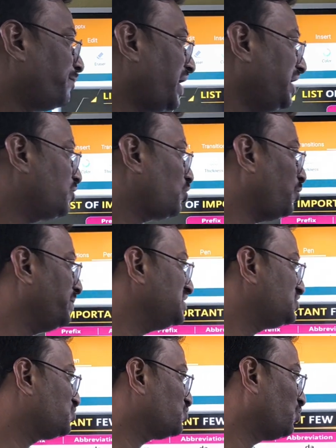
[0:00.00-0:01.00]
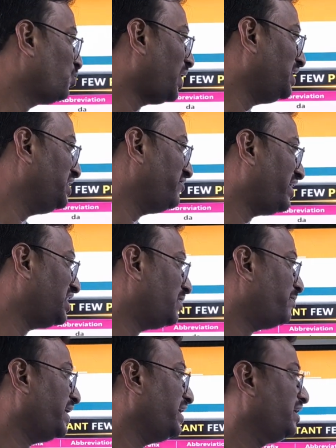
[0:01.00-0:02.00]
Micro means 1
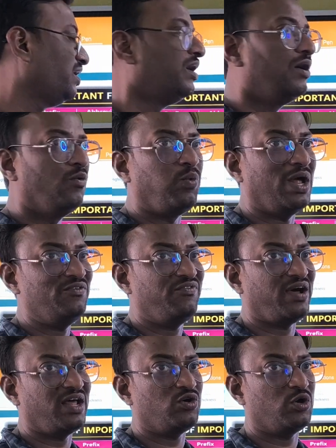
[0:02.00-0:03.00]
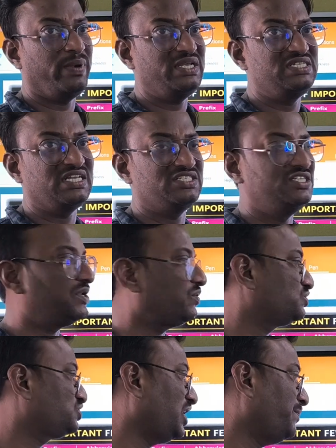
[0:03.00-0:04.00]
divided by 1 followed by 6
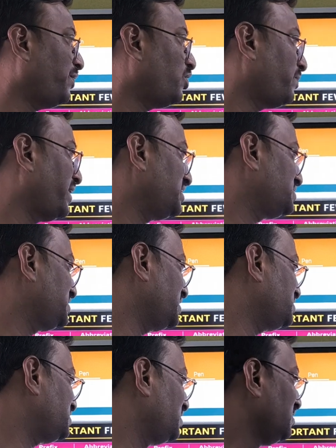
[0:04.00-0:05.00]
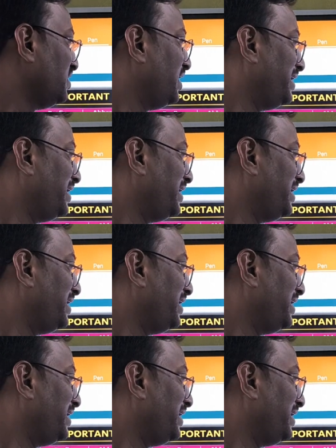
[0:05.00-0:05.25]
zeros, 10 power minus 6.